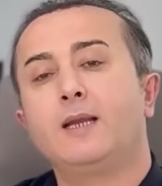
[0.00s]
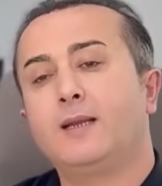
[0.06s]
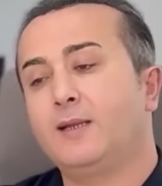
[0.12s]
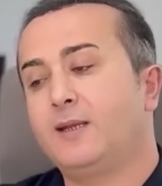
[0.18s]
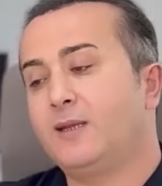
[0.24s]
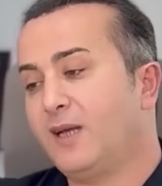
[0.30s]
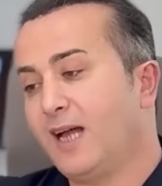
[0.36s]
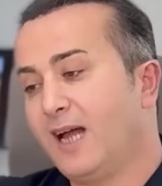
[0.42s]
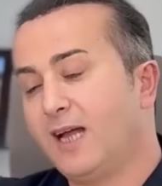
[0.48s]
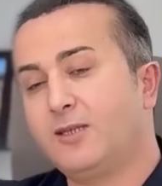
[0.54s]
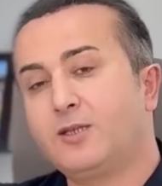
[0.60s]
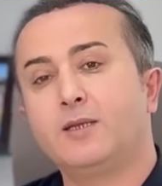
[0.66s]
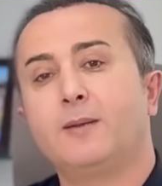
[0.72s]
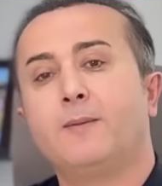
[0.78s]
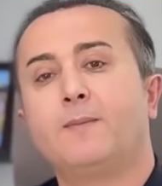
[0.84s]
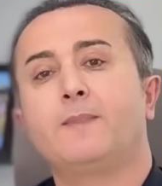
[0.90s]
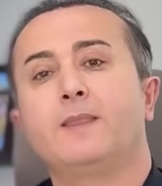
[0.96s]
there are
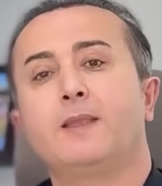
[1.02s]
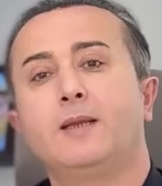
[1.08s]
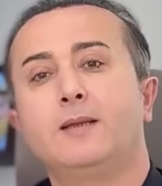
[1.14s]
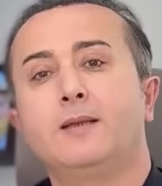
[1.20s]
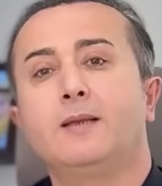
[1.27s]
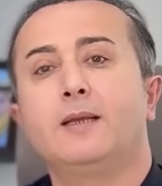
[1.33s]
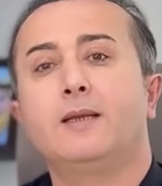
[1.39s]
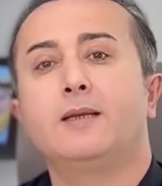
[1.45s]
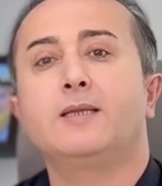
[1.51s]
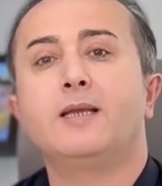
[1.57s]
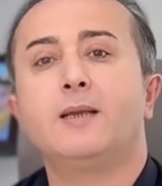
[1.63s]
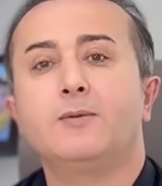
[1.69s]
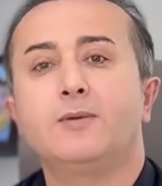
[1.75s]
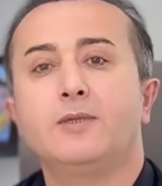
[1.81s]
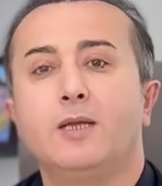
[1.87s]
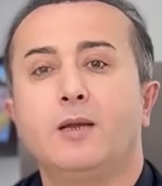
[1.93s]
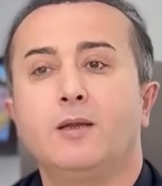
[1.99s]
actually in the stem
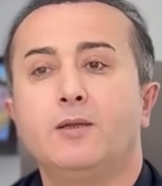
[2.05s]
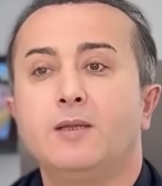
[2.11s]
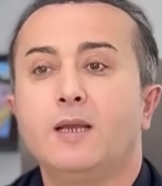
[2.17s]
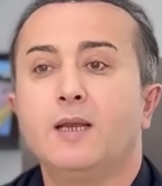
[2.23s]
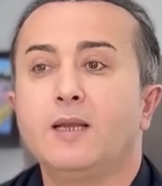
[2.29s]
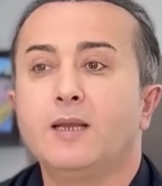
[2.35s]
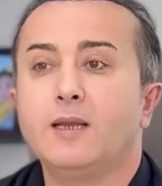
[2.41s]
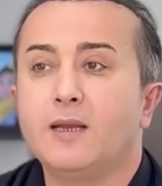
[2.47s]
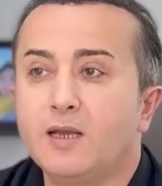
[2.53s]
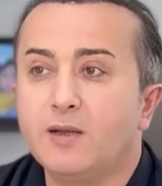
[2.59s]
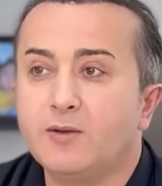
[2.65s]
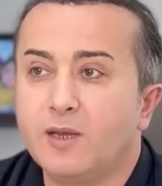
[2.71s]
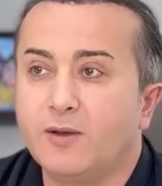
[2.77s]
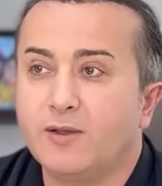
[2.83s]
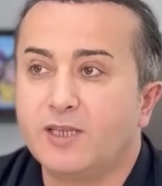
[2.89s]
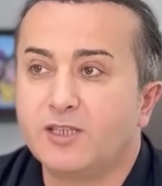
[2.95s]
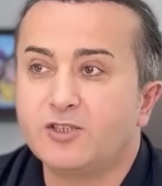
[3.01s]
cells
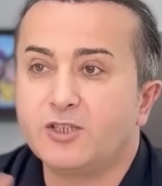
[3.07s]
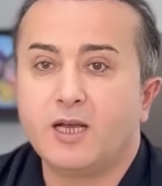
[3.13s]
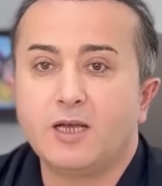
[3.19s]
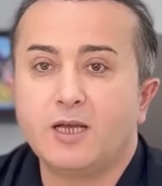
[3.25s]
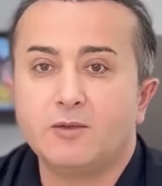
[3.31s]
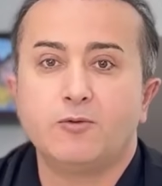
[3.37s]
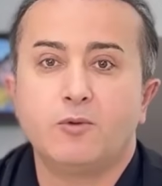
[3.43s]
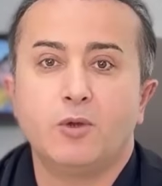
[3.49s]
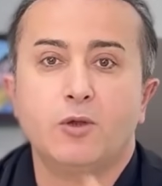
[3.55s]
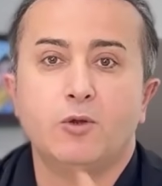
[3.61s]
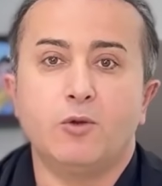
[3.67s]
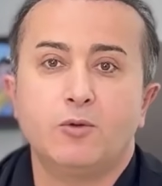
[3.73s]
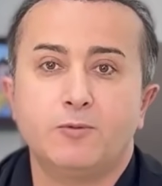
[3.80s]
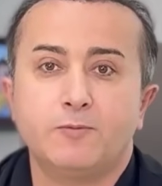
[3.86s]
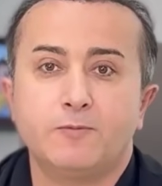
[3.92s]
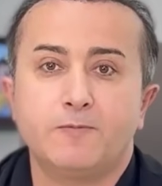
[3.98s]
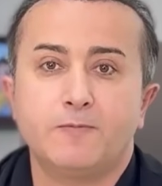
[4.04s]
around each hair
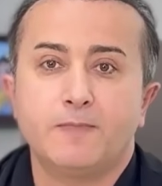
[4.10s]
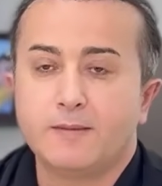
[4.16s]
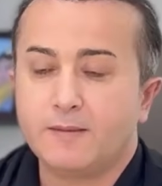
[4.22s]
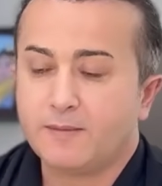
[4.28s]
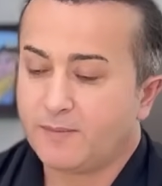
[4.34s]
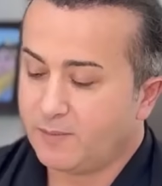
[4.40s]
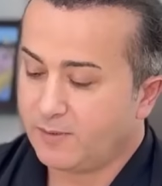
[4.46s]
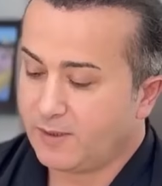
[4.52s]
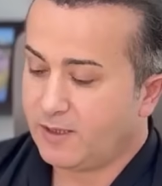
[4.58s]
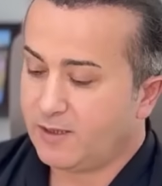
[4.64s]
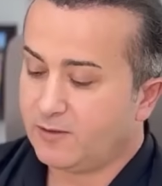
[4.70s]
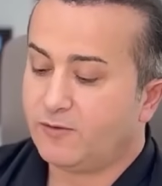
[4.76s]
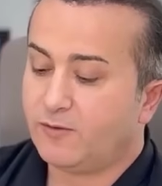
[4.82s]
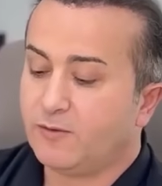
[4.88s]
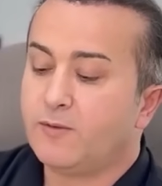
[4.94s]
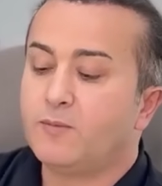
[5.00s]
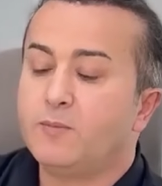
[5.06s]
follicle.
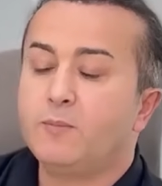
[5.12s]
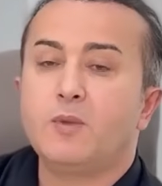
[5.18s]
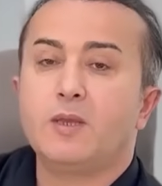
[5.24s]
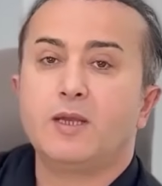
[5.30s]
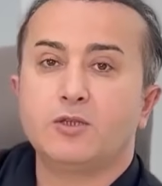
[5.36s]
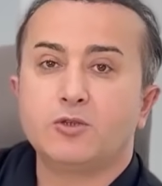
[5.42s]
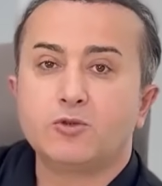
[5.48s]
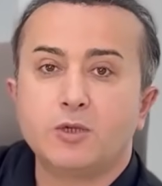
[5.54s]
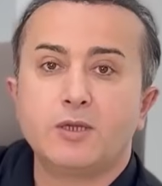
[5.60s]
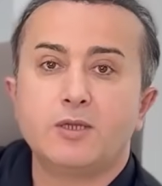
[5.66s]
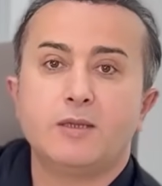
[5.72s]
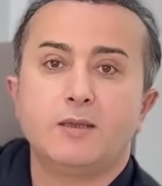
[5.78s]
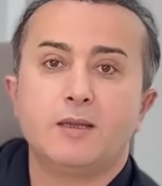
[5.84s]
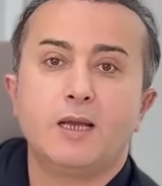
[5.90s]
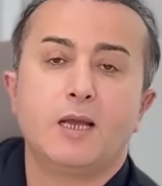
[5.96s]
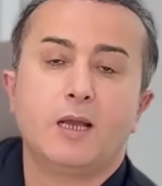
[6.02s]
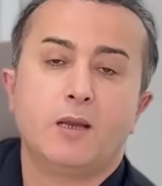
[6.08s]
If, when extracting
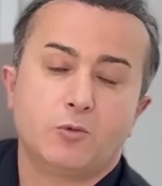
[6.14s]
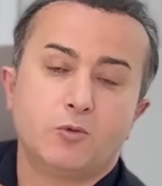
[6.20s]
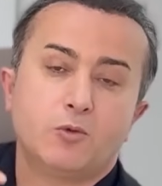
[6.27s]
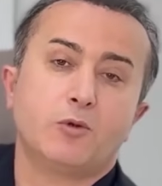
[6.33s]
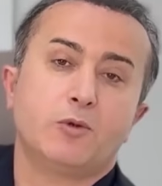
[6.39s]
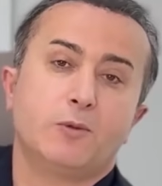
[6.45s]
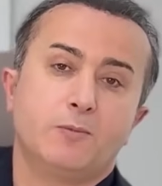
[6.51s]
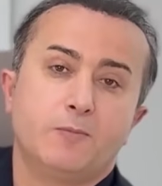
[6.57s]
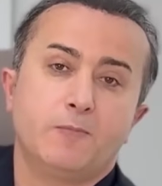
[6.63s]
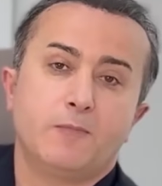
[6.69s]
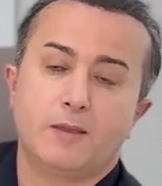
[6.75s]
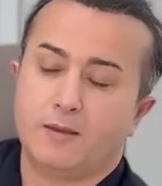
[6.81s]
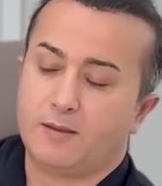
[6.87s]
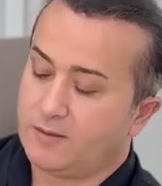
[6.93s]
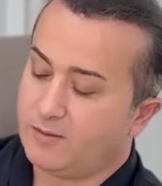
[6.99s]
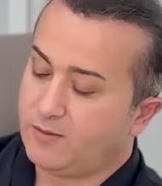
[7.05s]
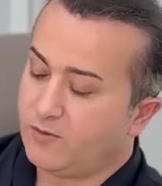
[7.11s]
the hair root,
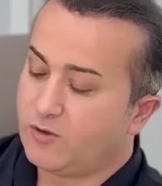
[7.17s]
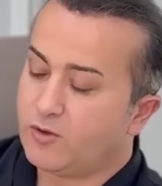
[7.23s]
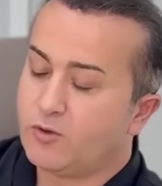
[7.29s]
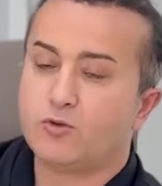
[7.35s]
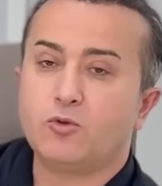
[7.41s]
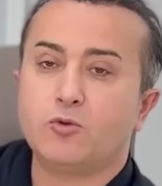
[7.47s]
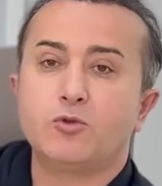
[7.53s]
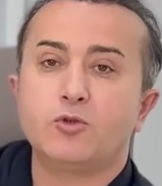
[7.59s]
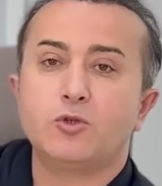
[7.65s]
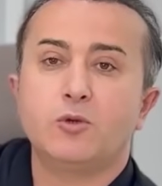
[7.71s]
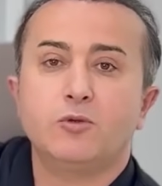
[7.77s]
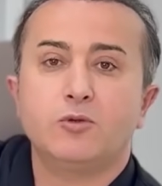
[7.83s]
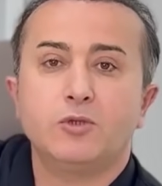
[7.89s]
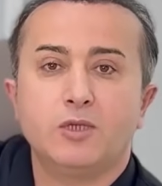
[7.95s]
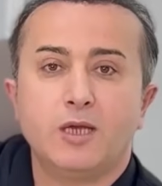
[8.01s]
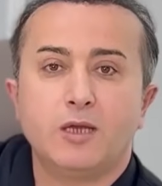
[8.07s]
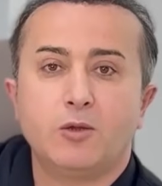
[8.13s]
you do so
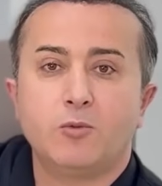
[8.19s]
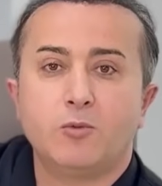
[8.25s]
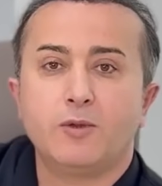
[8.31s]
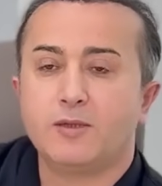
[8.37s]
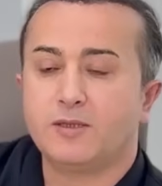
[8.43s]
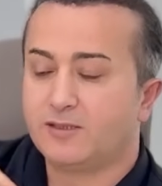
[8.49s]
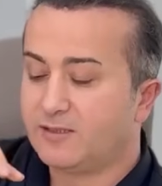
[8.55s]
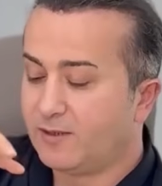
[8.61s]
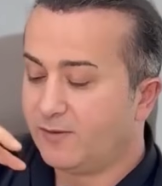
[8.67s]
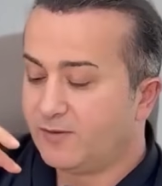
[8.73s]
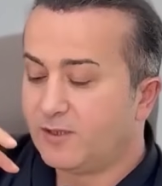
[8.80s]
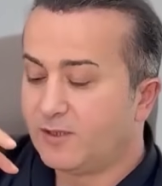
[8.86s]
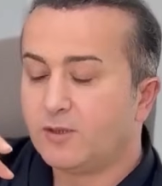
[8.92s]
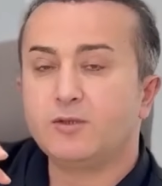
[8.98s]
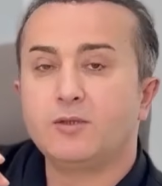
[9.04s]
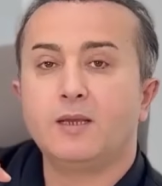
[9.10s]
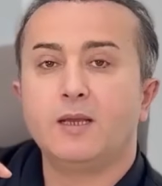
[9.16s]
together with the stem
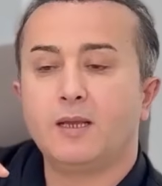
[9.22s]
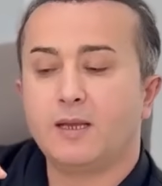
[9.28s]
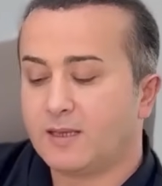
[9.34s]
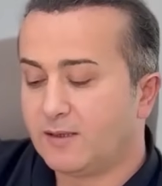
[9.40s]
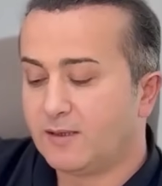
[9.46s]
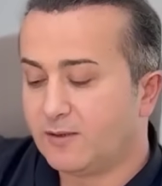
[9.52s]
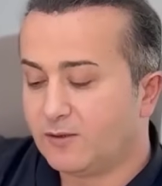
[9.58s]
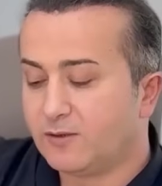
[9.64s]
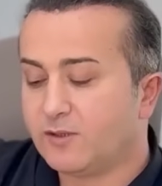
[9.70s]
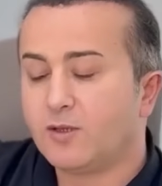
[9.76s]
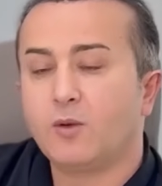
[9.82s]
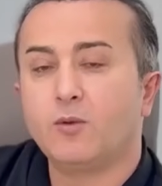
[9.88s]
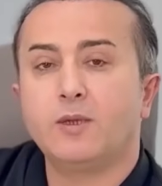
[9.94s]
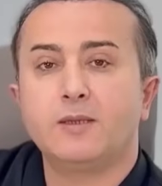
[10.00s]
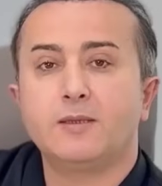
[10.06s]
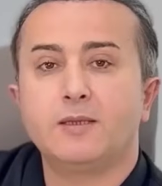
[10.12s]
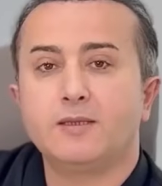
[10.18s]
cells,
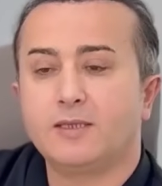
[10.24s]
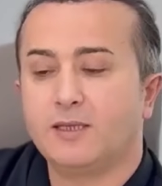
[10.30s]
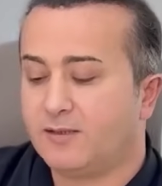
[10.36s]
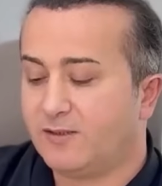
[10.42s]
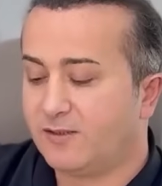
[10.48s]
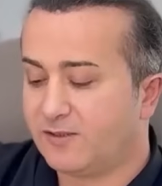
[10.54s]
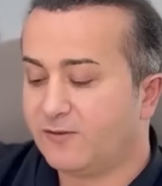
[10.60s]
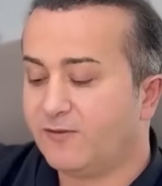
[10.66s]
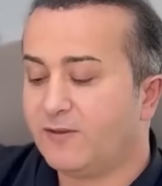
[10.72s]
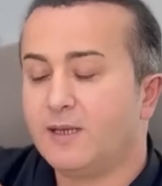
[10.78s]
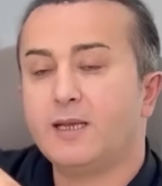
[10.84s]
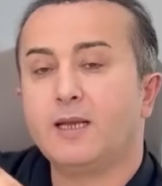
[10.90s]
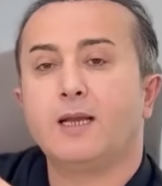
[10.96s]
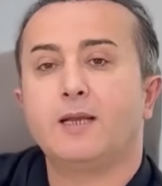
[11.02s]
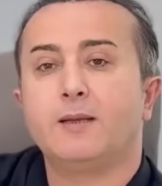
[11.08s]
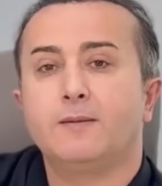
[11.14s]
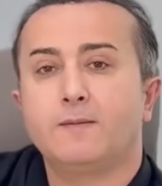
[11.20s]
knowing the thickness of the
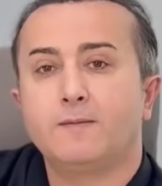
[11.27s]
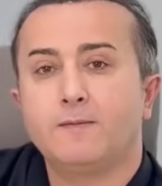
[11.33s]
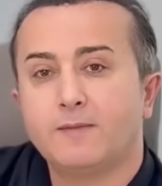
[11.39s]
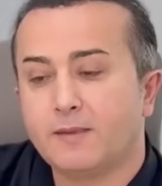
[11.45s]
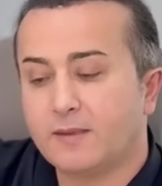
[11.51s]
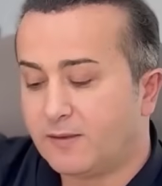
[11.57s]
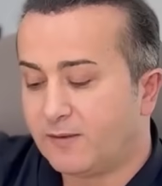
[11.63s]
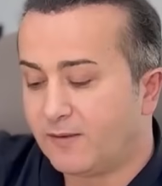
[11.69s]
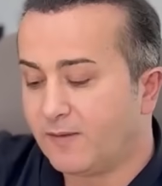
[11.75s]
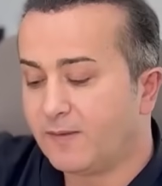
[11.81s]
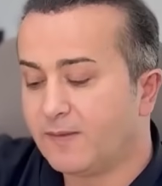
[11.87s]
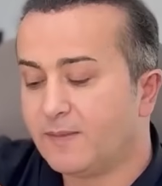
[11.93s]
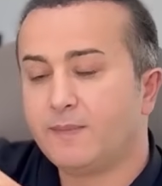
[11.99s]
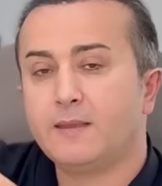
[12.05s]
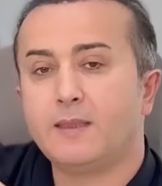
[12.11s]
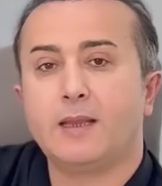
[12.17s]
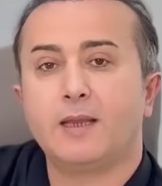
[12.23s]
hair,
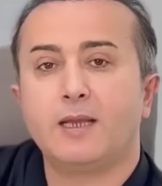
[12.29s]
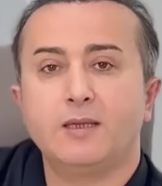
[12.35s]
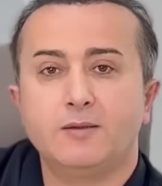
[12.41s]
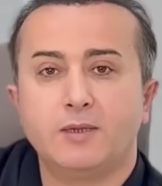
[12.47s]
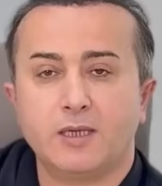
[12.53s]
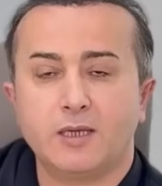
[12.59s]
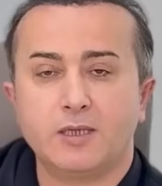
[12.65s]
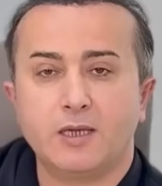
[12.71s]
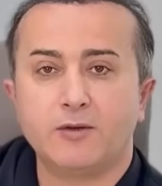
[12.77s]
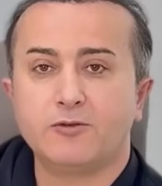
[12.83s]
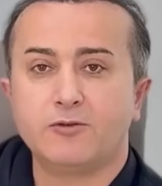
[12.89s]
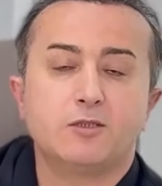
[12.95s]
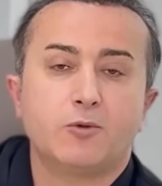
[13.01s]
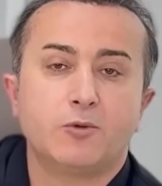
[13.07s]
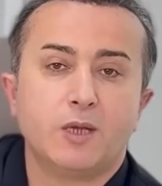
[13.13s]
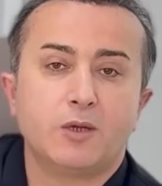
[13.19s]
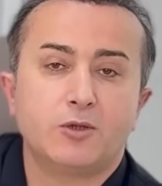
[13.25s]
leaving enough
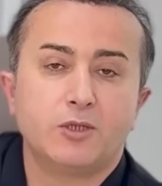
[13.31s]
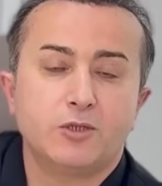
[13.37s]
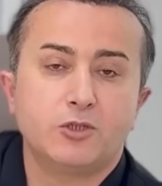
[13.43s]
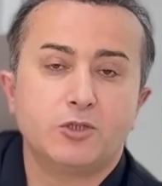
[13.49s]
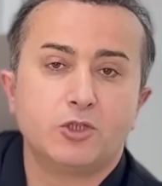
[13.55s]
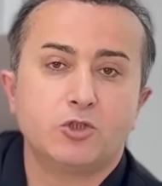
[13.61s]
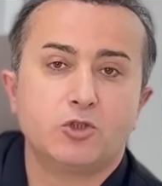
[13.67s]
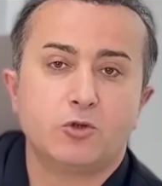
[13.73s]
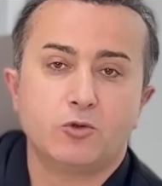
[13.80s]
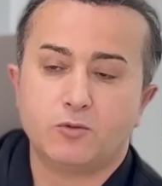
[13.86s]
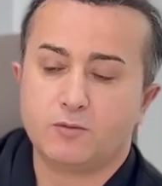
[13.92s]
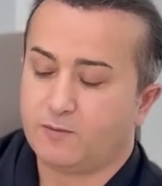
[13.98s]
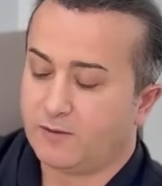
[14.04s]
surrounding tissue,